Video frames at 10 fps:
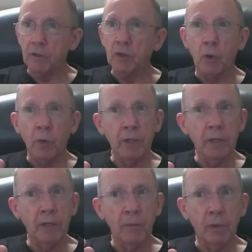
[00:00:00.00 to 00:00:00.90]
going
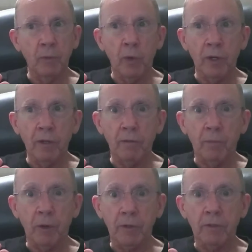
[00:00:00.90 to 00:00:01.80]
in with one other
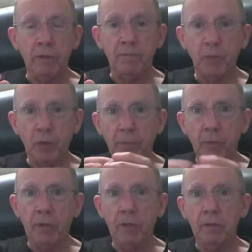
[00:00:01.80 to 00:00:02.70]
person,
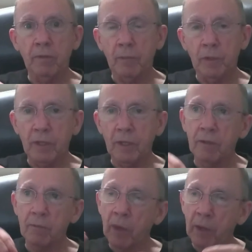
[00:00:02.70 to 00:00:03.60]
separating from the
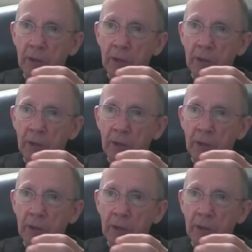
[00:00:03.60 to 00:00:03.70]
team,